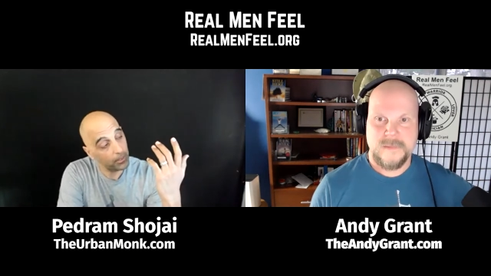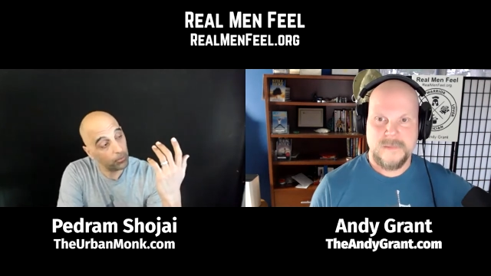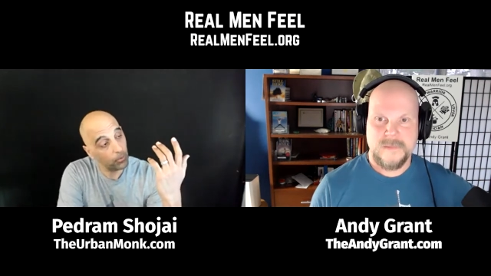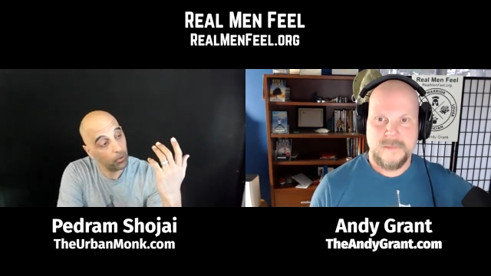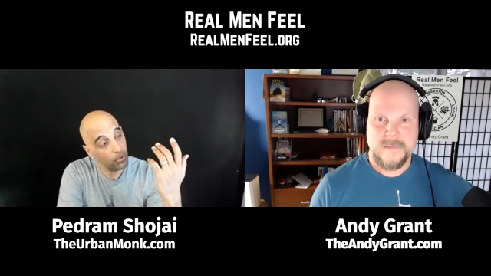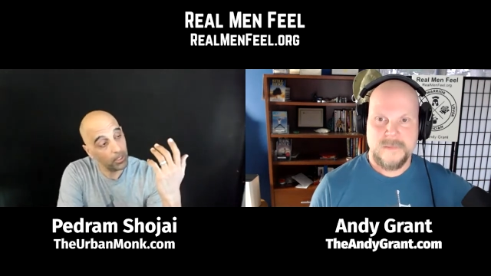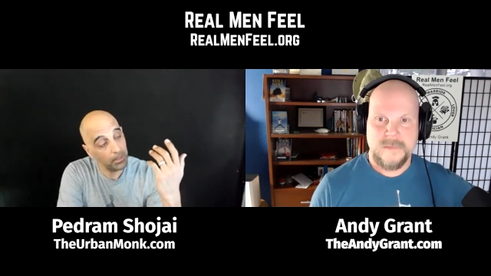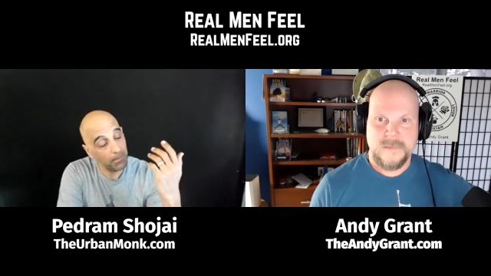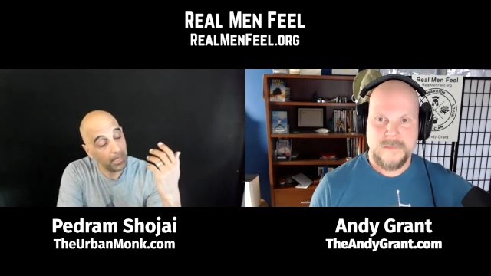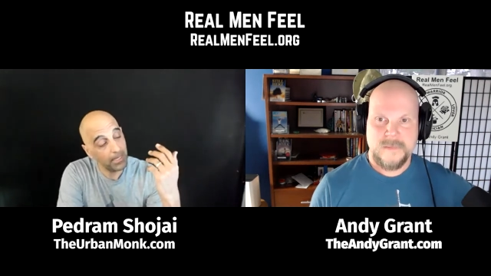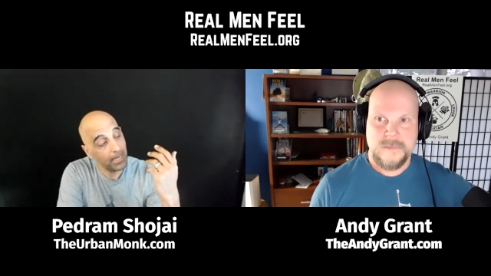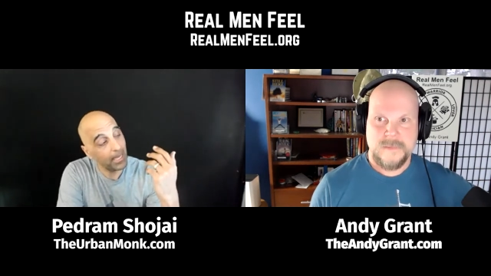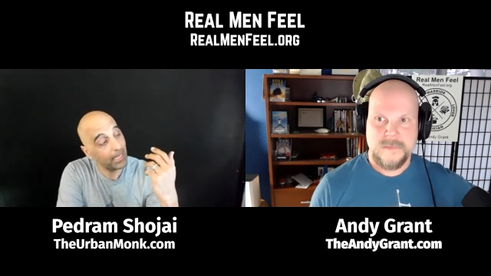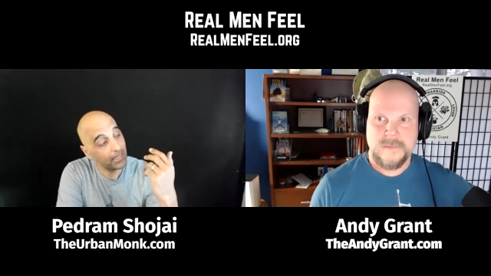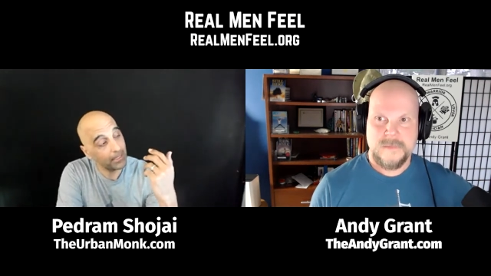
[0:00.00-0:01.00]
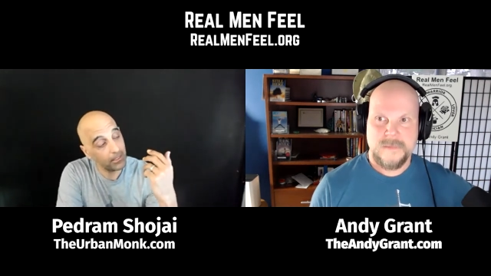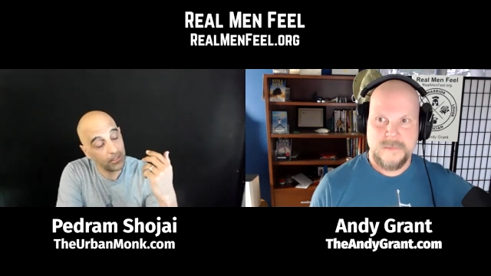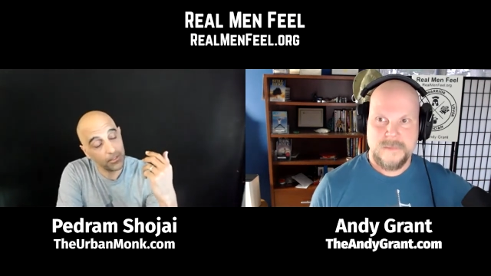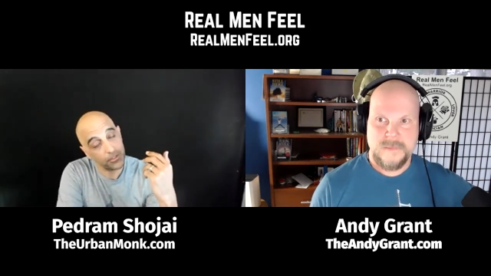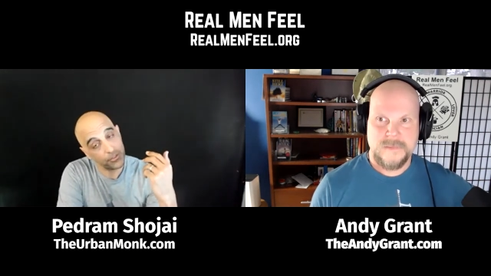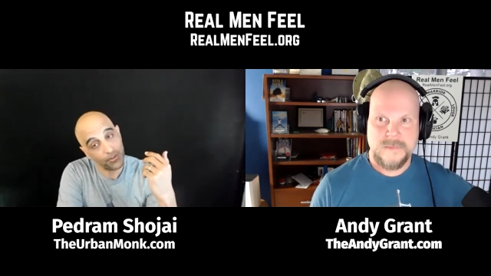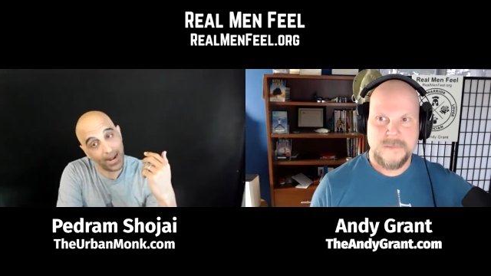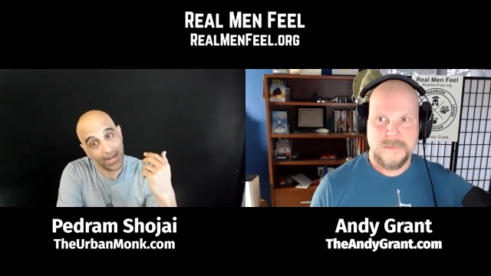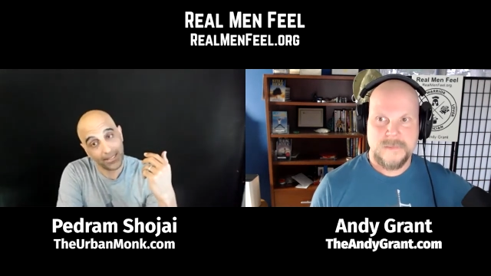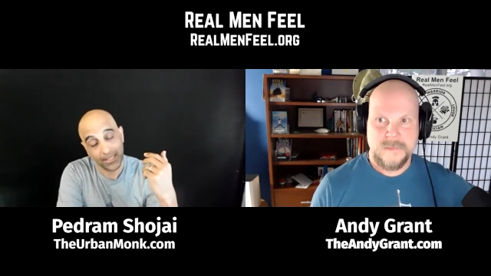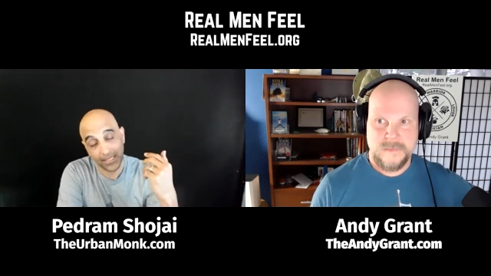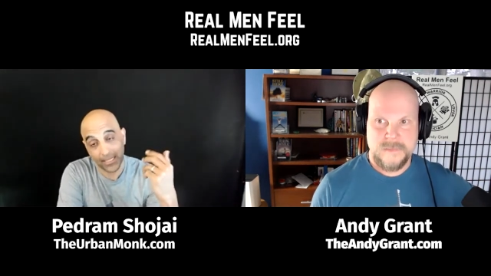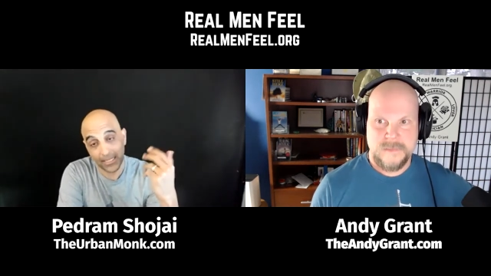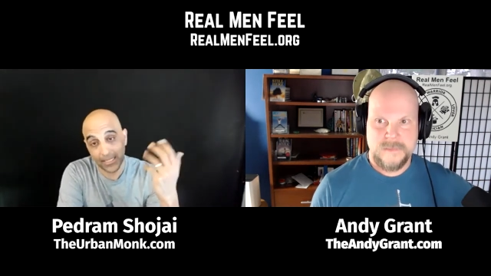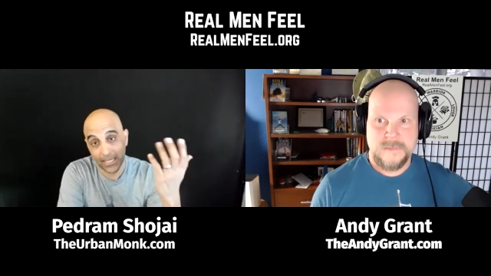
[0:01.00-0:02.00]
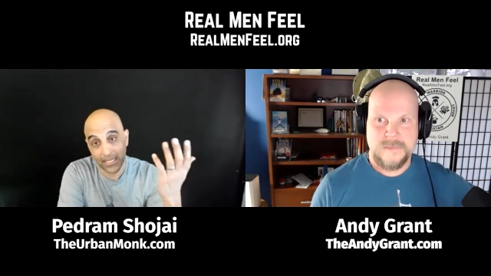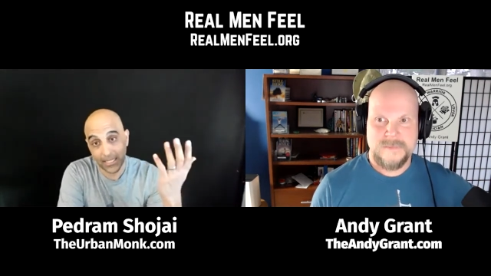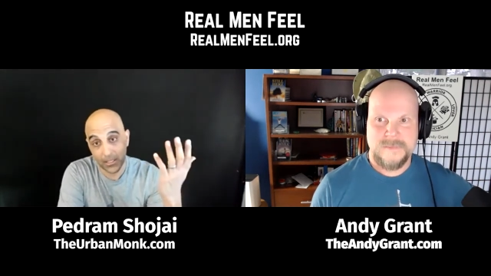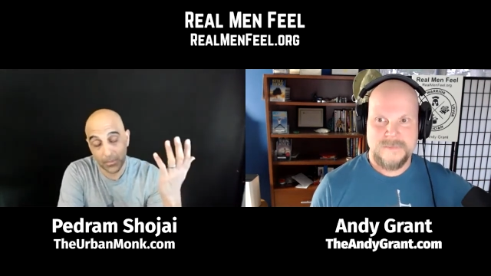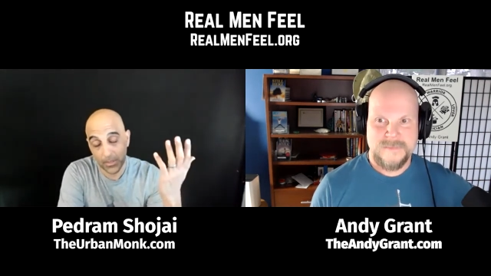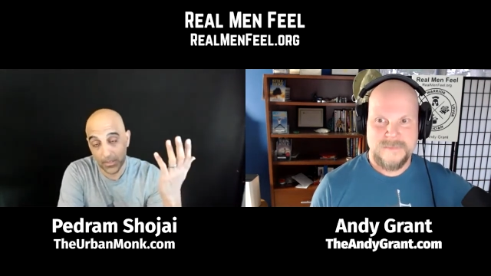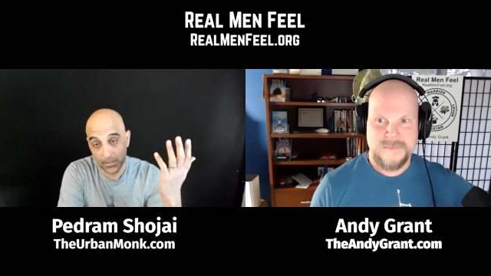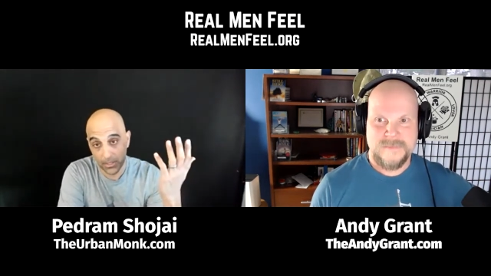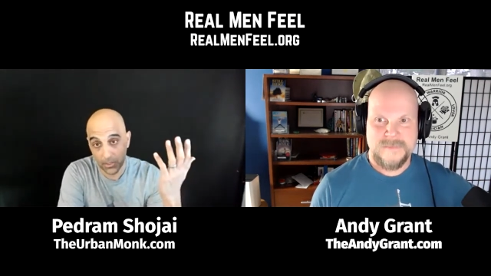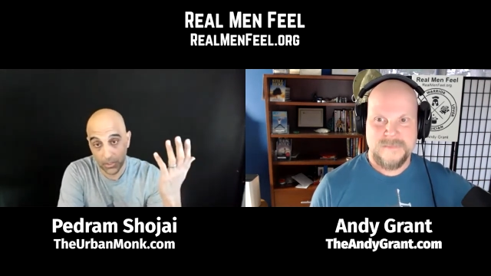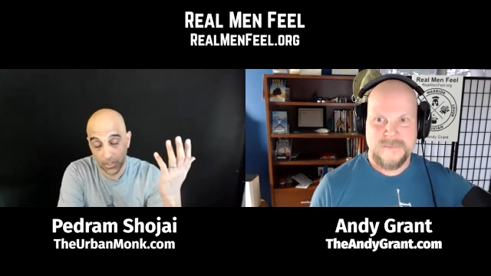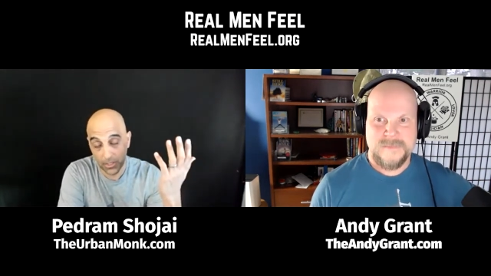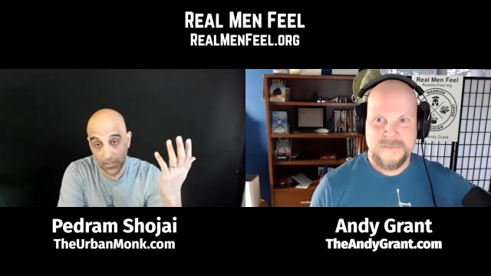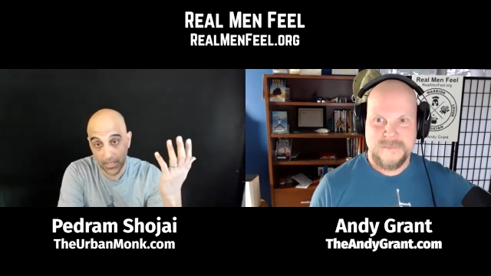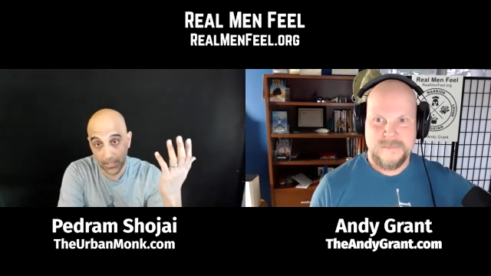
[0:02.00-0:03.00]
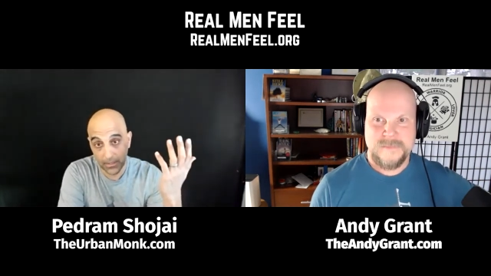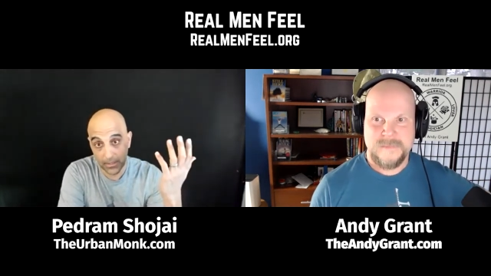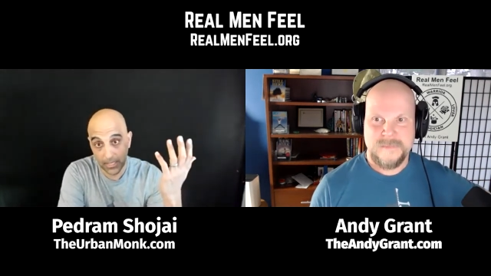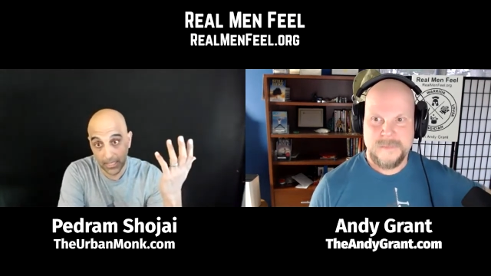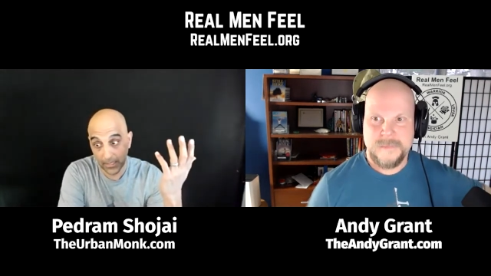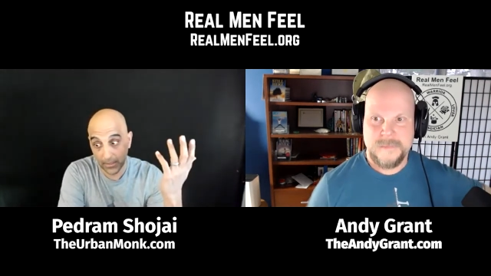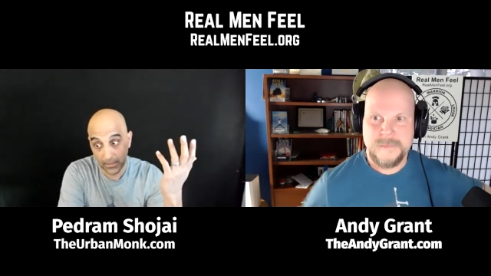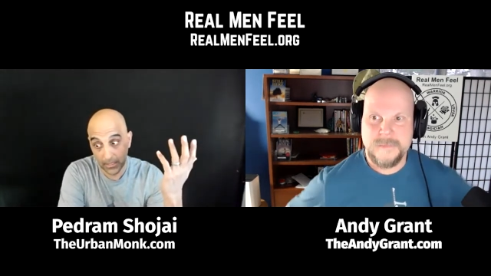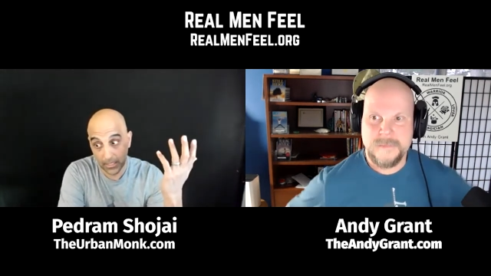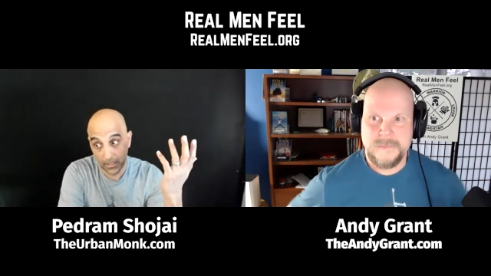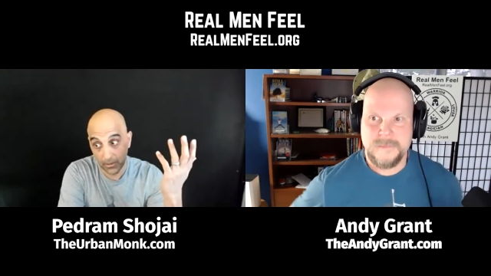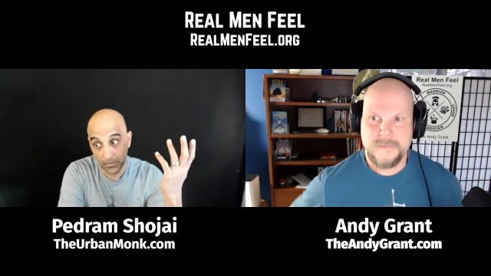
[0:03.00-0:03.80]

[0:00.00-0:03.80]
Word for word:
Speaker 1: rolling my neck and distracting and getting in a position that like you know